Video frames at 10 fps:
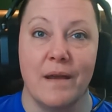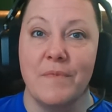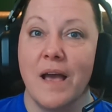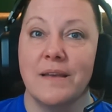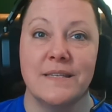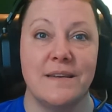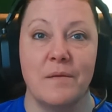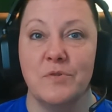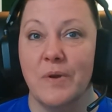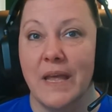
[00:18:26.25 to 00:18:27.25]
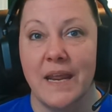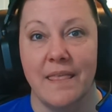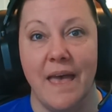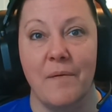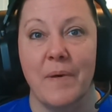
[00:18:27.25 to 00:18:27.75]
I'm not going to stop doing any
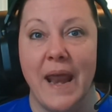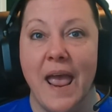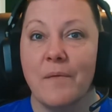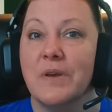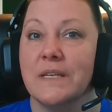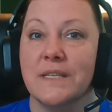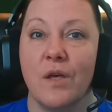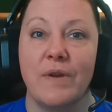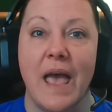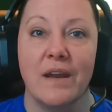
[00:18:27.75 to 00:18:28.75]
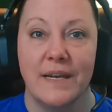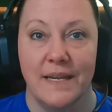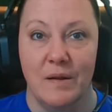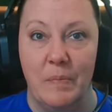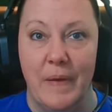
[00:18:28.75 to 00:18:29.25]
of that, but I am going to slow down a
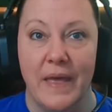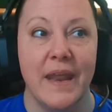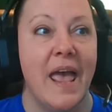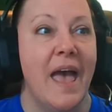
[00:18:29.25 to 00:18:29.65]
little bit